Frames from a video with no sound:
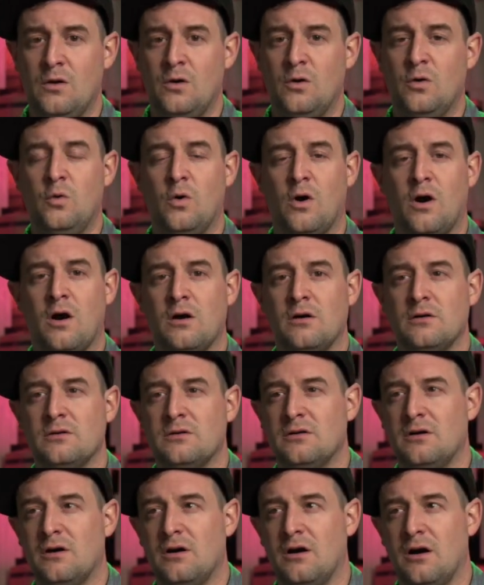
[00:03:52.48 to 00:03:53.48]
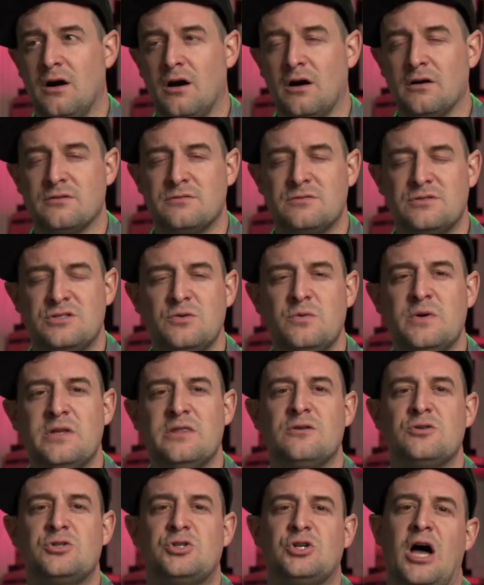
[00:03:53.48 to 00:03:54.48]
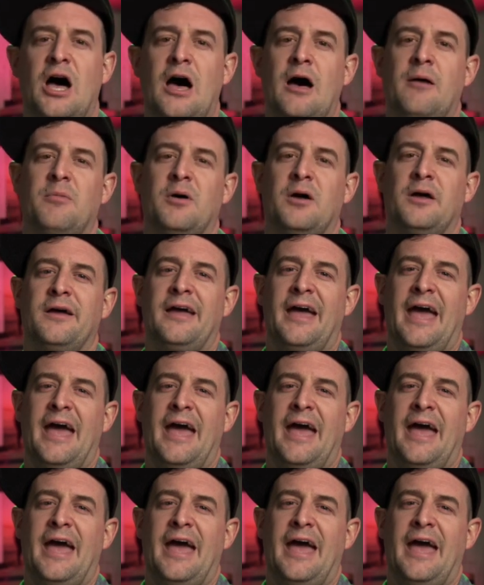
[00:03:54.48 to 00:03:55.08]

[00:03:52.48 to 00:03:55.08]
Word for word: who are are doing their job